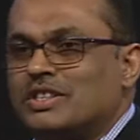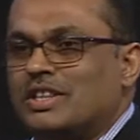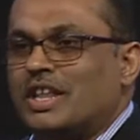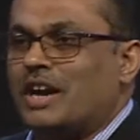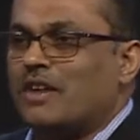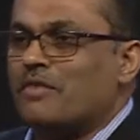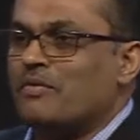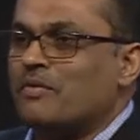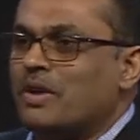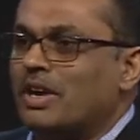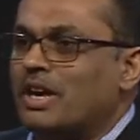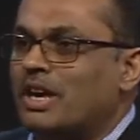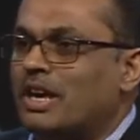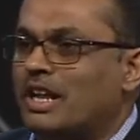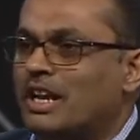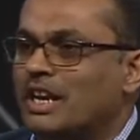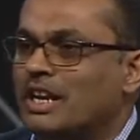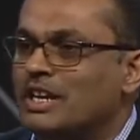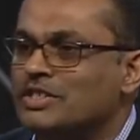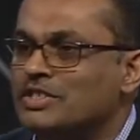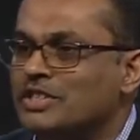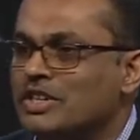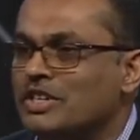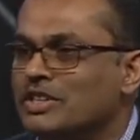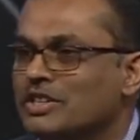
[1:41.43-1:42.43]
that we
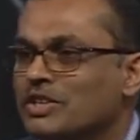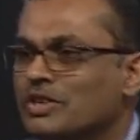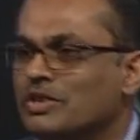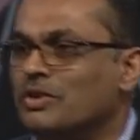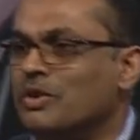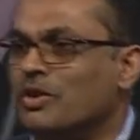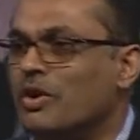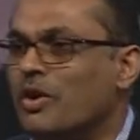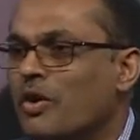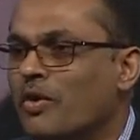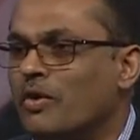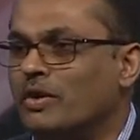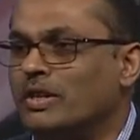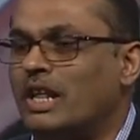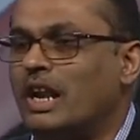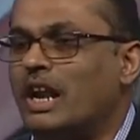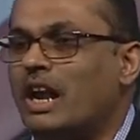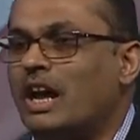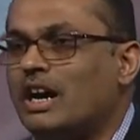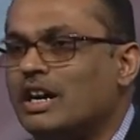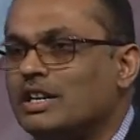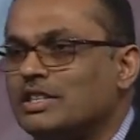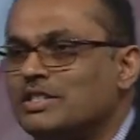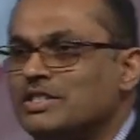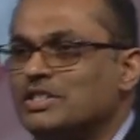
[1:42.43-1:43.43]
listened through over the
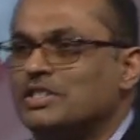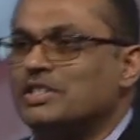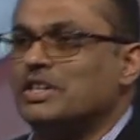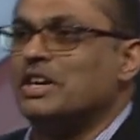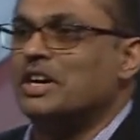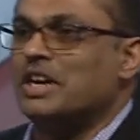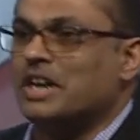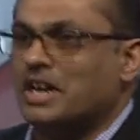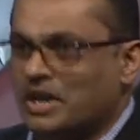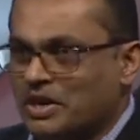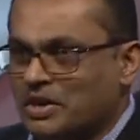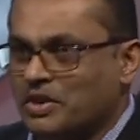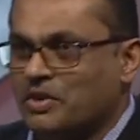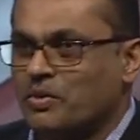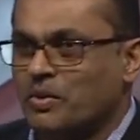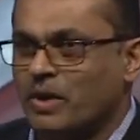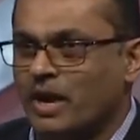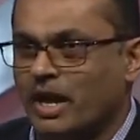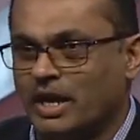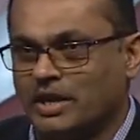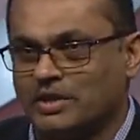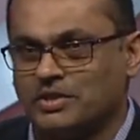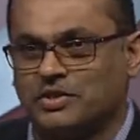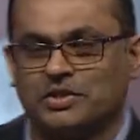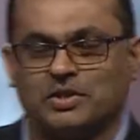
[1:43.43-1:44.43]
last 2
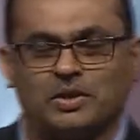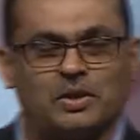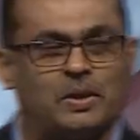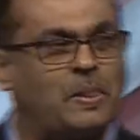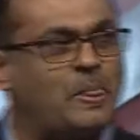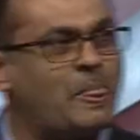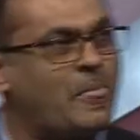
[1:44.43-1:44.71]
days.